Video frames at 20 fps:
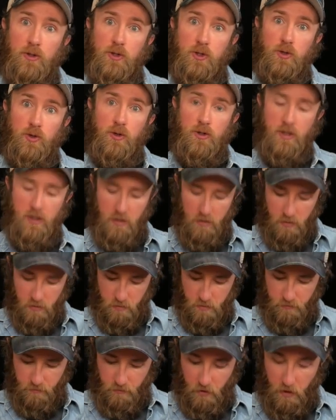string,
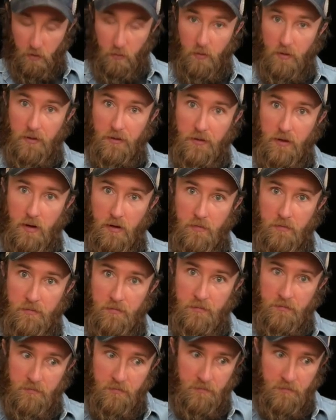pluck with thumb.